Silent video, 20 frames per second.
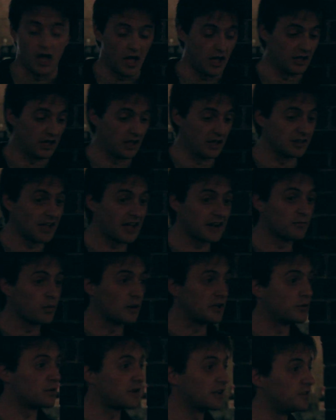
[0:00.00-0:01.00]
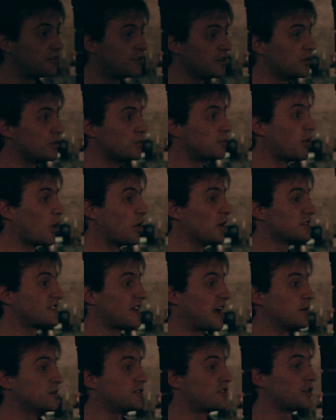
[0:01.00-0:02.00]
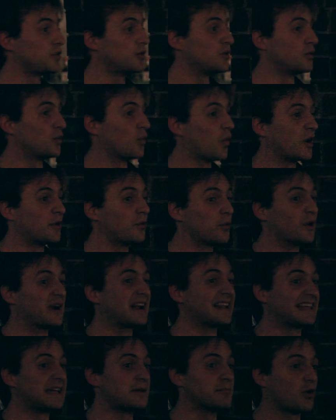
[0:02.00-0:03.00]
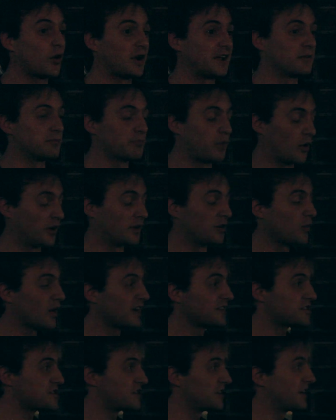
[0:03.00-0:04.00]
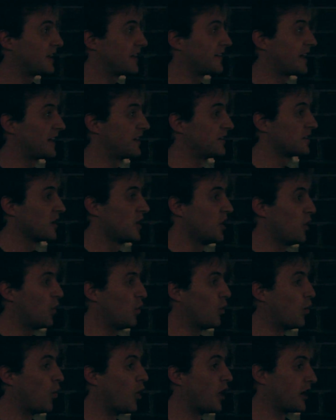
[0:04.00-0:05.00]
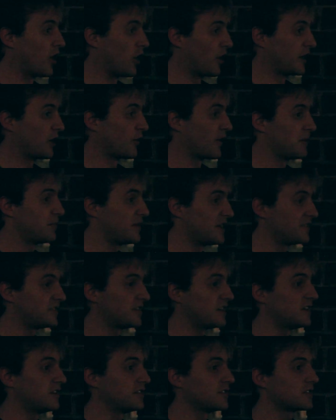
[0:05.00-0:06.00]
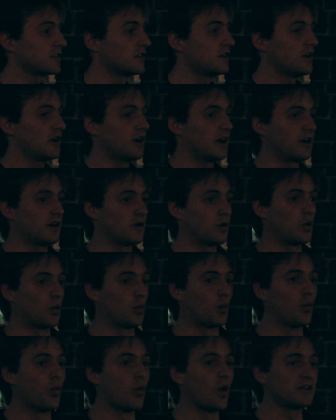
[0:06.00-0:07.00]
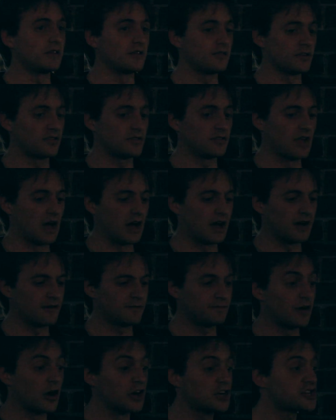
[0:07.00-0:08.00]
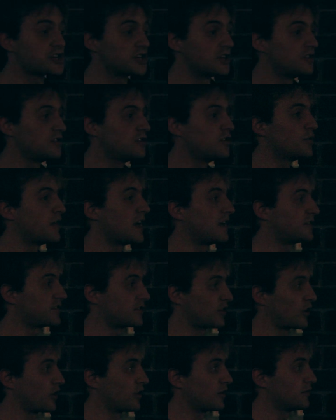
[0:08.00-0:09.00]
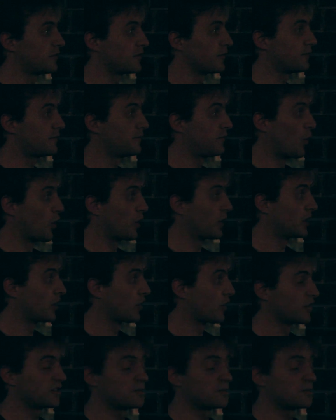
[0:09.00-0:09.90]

A lot of what you can do boils down to one really important question, and that is, what are your NPCs? What function do they serve for your